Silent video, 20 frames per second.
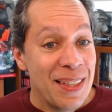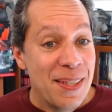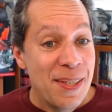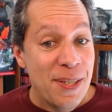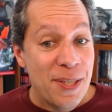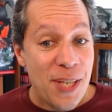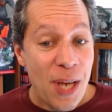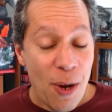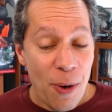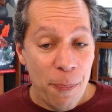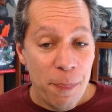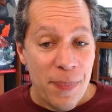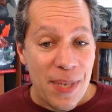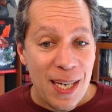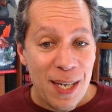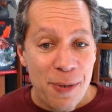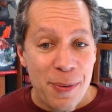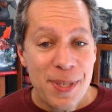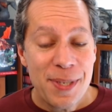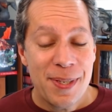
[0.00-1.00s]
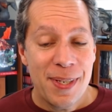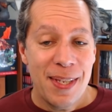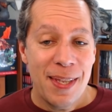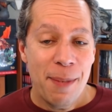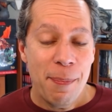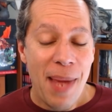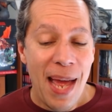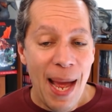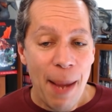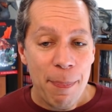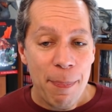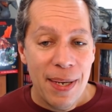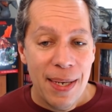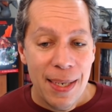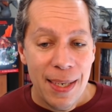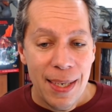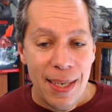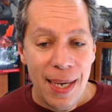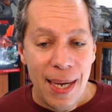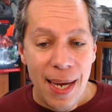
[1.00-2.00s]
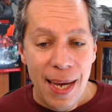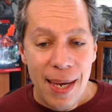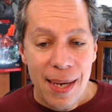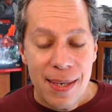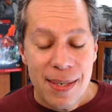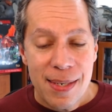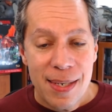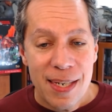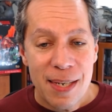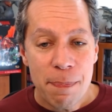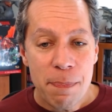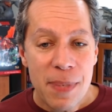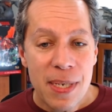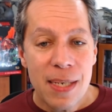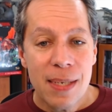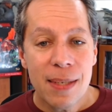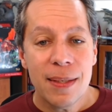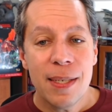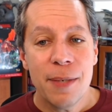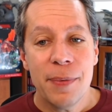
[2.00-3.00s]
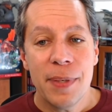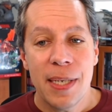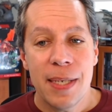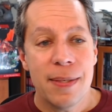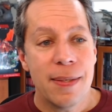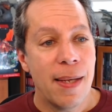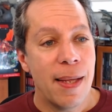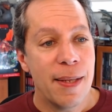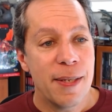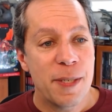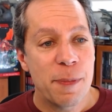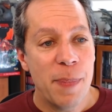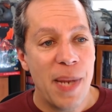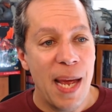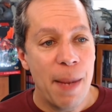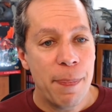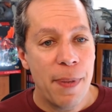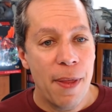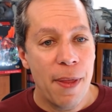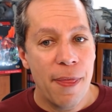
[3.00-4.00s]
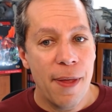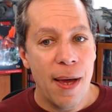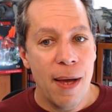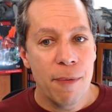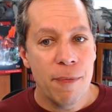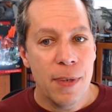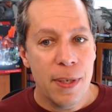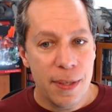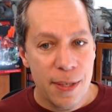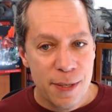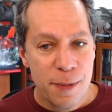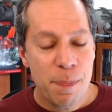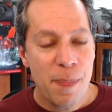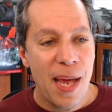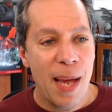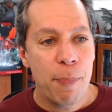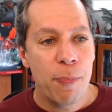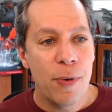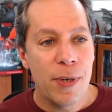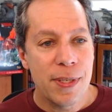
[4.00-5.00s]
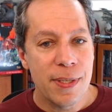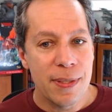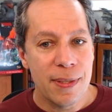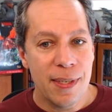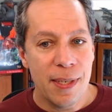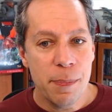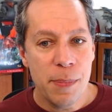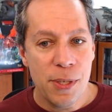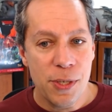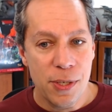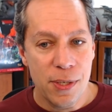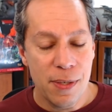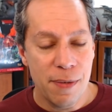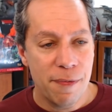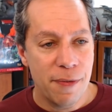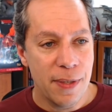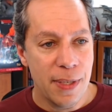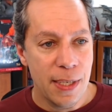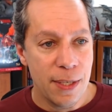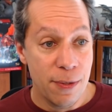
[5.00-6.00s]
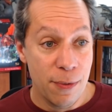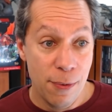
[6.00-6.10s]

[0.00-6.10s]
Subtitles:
So here we see the map. And immediately when I saw this map, I thought, well, this map wasn't commissioned for this.